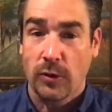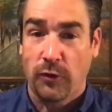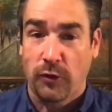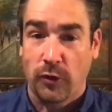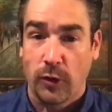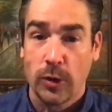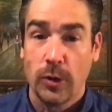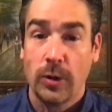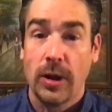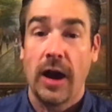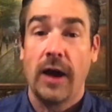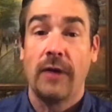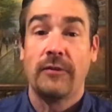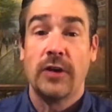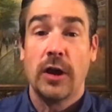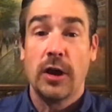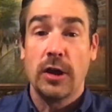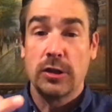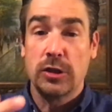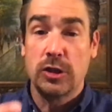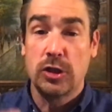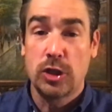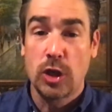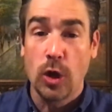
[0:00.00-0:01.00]
fruit of
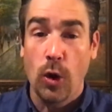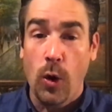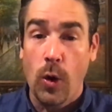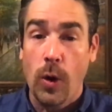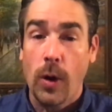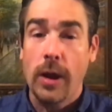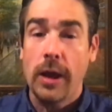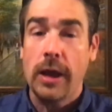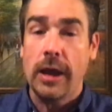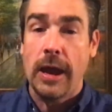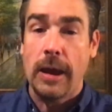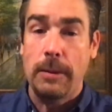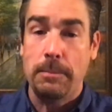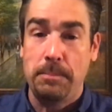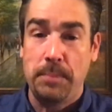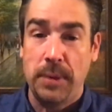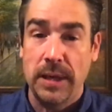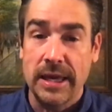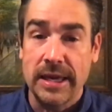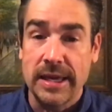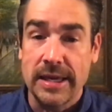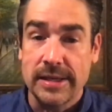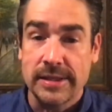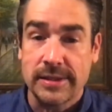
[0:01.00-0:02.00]
joy and
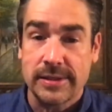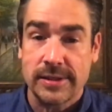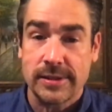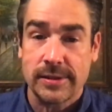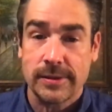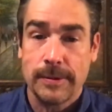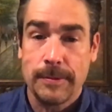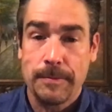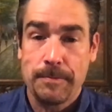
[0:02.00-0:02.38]
peace